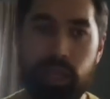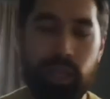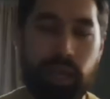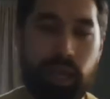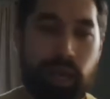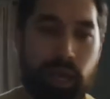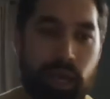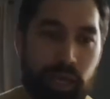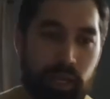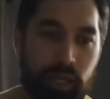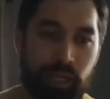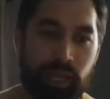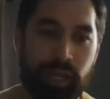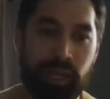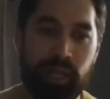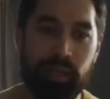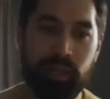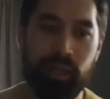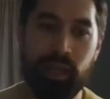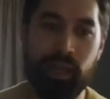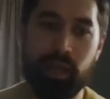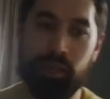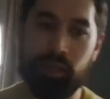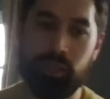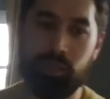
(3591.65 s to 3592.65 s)

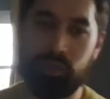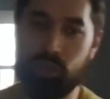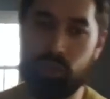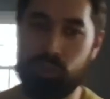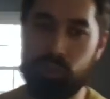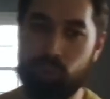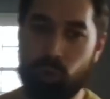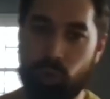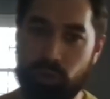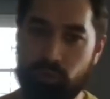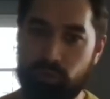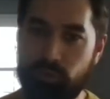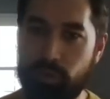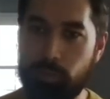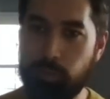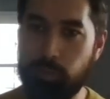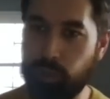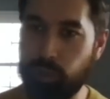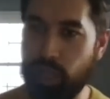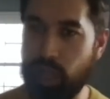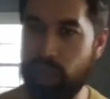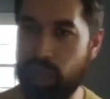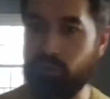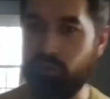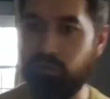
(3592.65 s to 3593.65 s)
and just sort of a
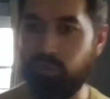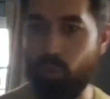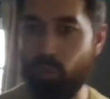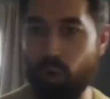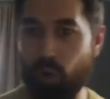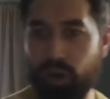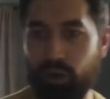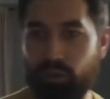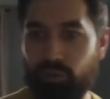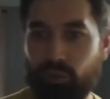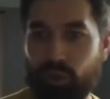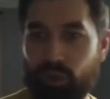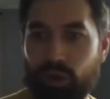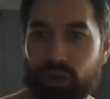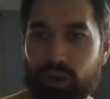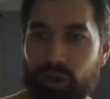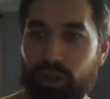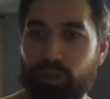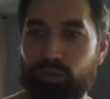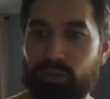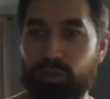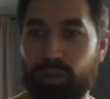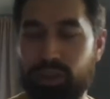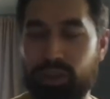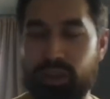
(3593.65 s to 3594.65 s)
plug for
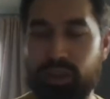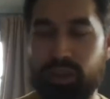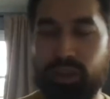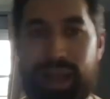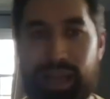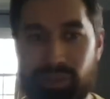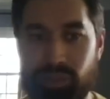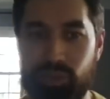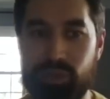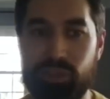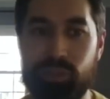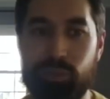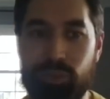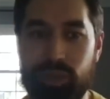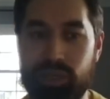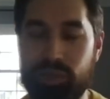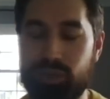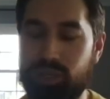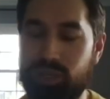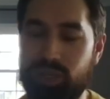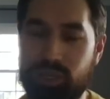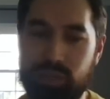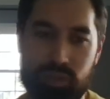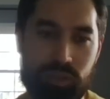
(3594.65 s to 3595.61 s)
the ambassador's speech.